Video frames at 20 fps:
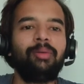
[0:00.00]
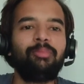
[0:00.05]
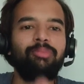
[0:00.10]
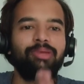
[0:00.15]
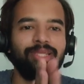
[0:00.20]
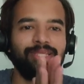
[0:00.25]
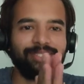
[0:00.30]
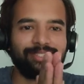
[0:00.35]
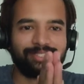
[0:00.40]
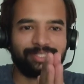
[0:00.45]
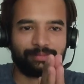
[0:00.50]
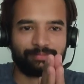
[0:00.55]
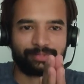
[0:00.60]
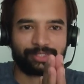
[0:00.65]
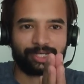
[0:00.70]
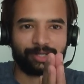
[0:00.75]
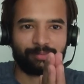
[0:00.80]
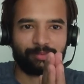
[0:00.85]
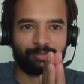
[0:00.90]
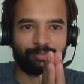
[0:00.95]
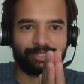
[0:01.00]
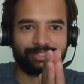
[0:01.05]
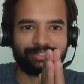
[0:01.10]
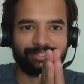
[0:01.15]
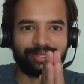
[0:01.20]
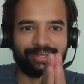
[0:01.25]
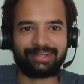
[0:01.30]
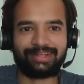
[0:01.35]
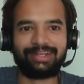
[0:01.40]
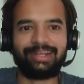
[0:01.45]
Please subscribe to my
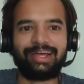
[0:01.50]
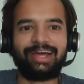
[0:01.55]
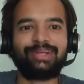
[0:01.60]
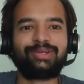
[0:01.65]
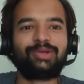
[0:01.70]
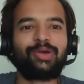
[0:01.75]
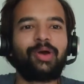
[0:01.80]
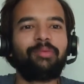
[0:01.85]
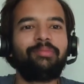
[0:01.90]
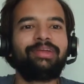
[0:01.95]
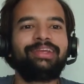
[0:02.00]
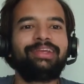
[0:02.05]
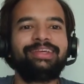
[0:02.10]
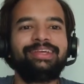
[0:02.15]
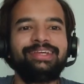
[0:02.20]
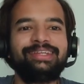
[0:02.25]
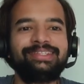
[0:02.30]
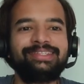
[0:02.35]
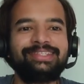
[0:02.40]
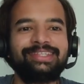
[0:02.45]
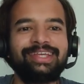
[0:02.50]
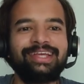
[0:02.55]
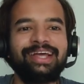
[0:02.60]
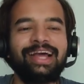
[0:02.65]
channel, Uncommon Geeks.